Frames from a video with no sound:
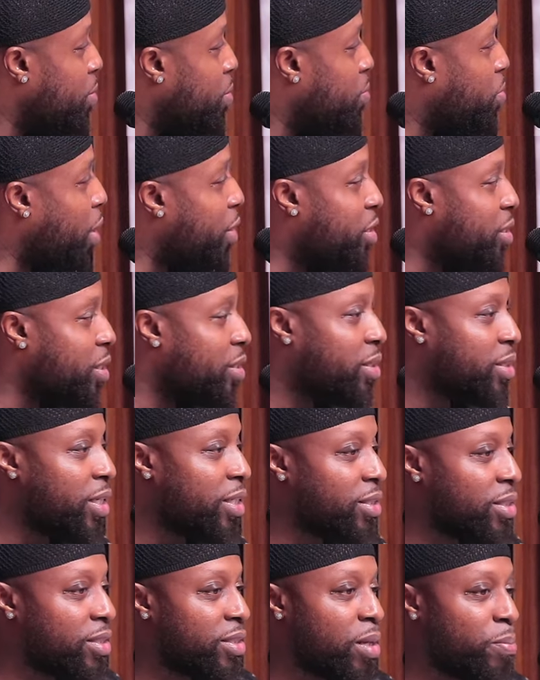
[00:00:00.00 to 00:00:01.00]
Brothers and
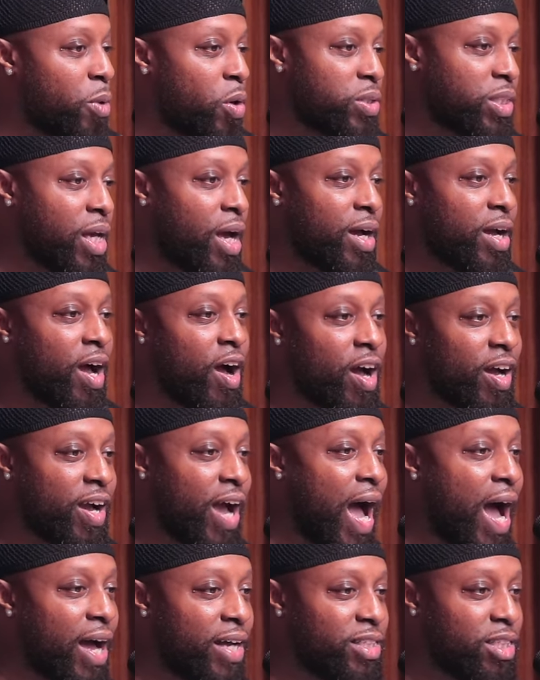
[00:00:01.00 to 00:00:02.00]
sisters, the Most High God
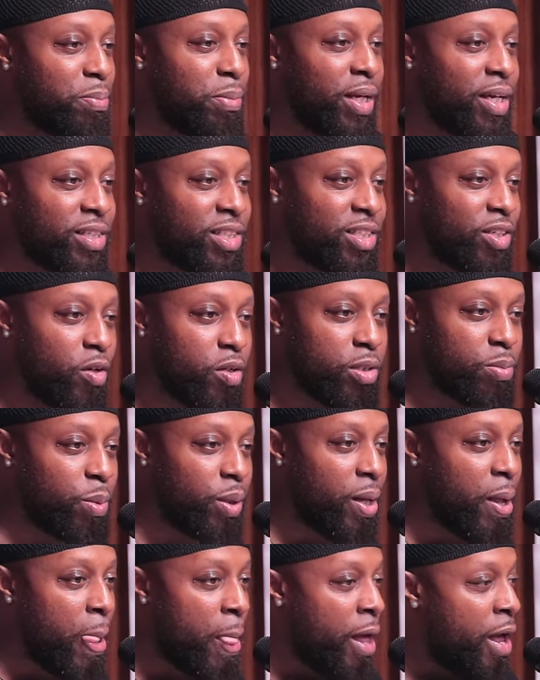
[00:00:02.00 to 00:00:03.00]
guides me and shields
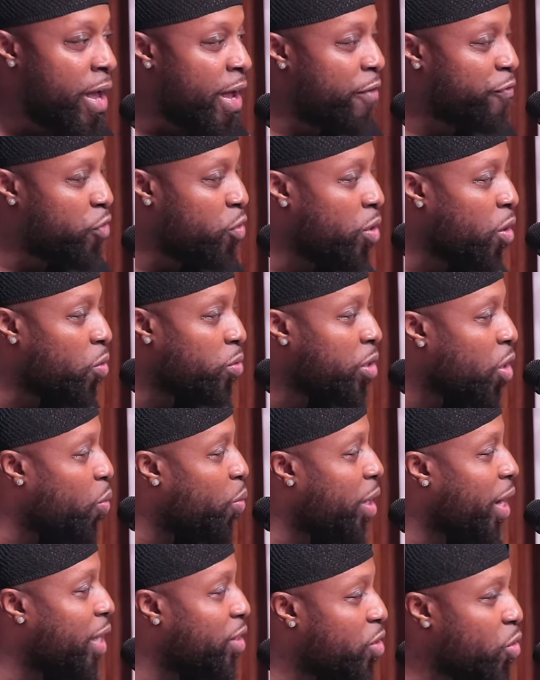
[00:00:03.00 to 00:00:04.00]
me. If you don't know
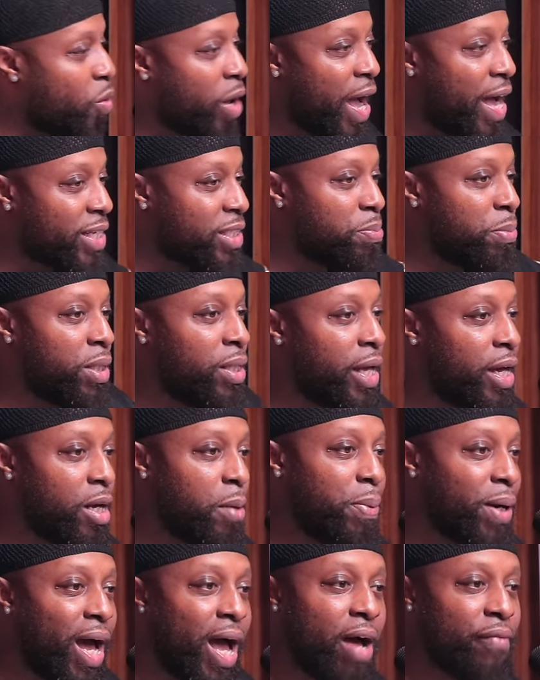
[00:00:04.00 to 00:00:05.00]
what I do, ask me later,
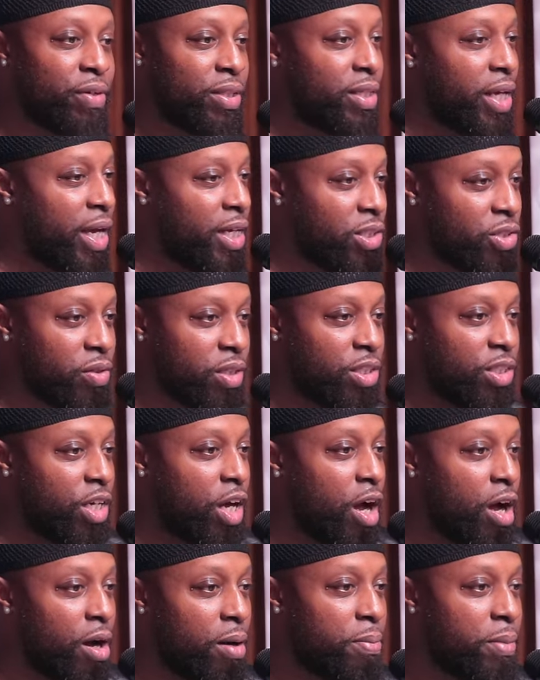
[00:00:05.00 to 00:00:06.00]
but I have a dangerous
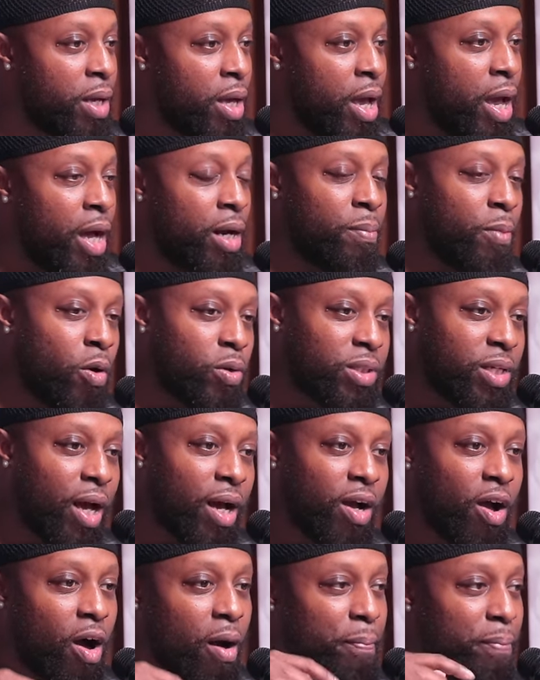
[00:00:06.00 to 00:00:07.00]
job. And the Most
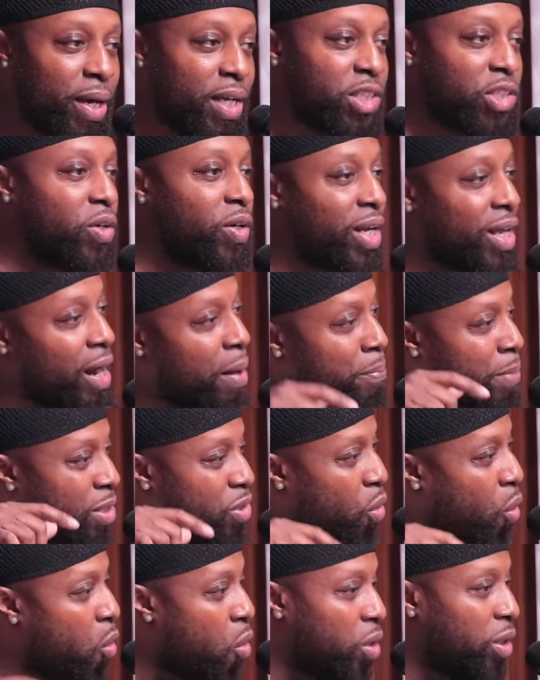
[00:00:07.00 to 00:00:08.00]
High God makes sure that I
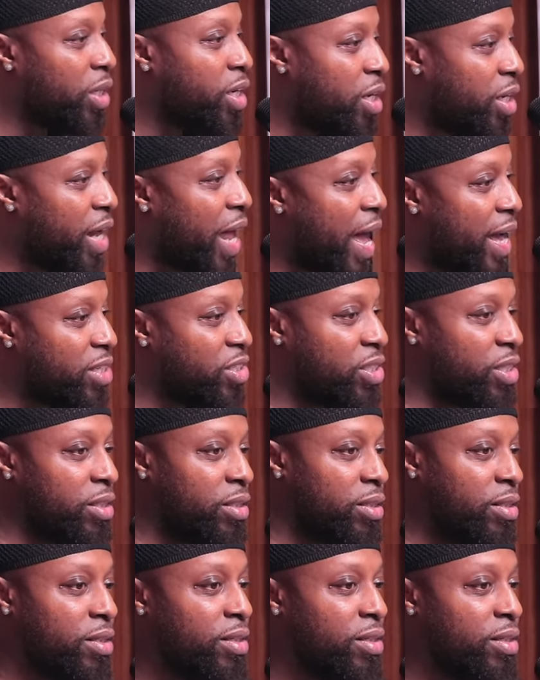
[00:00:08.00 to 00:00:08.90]
miss all the good action.